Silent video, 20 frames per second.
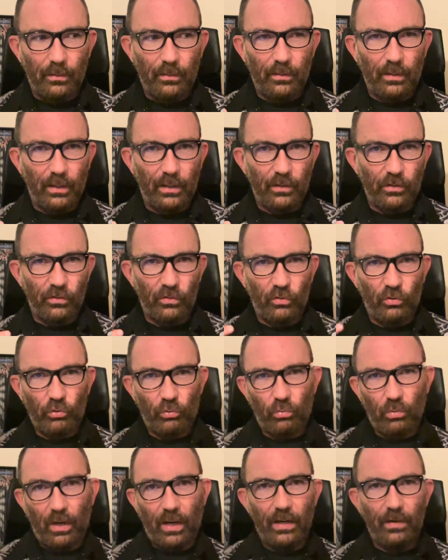that is
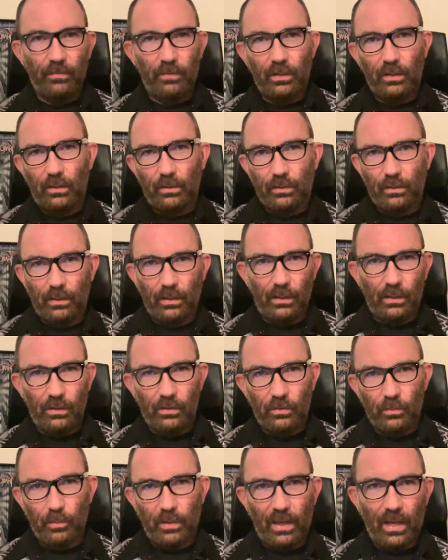driving
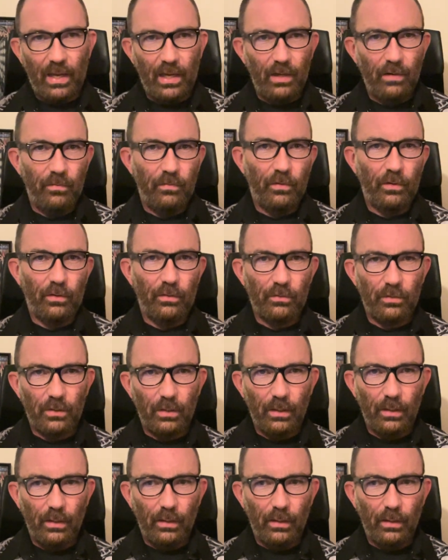these behaviors.